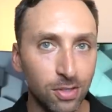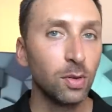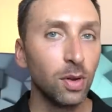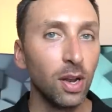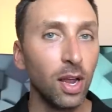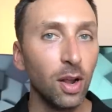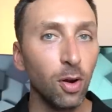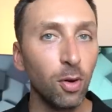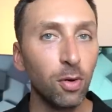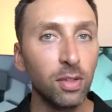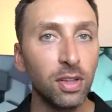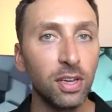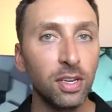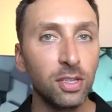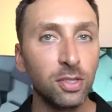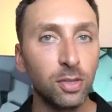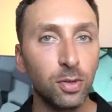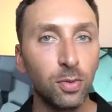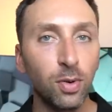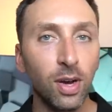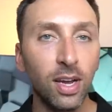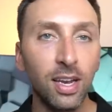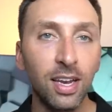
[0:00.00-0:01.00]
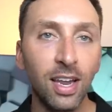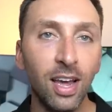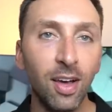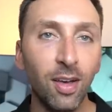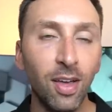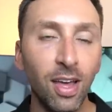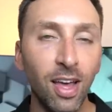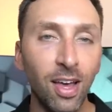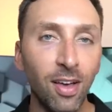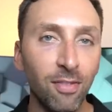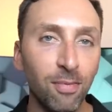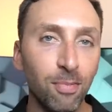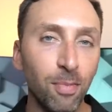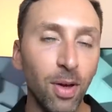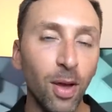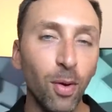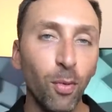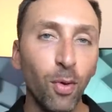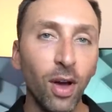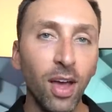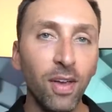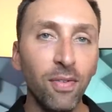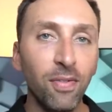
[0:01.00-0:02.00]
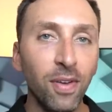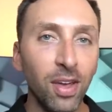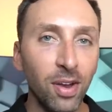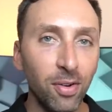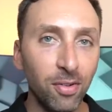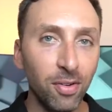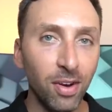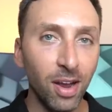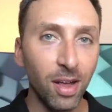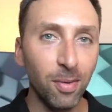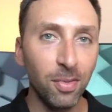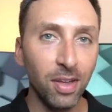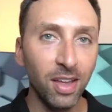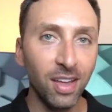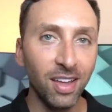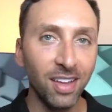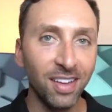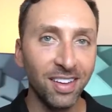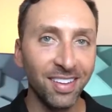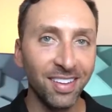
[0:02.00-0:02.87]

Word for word: So not only do I now have my wife angry at me,